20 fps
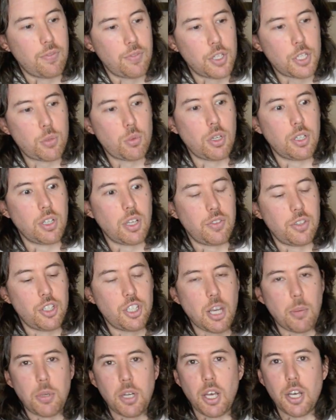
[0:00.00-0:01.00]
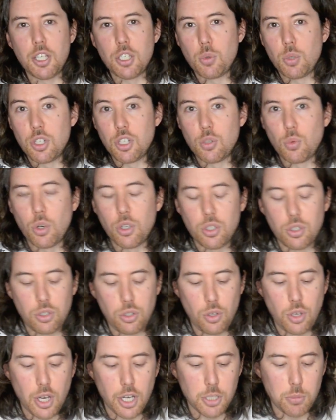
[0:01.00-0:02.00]
and this one are the Geminis, which is what
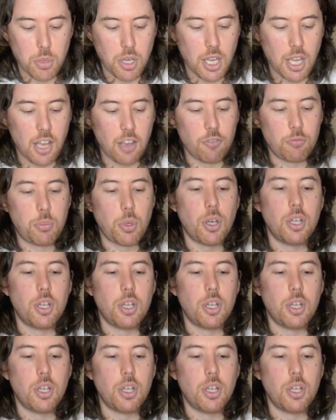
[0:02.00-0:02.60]
you guys might have,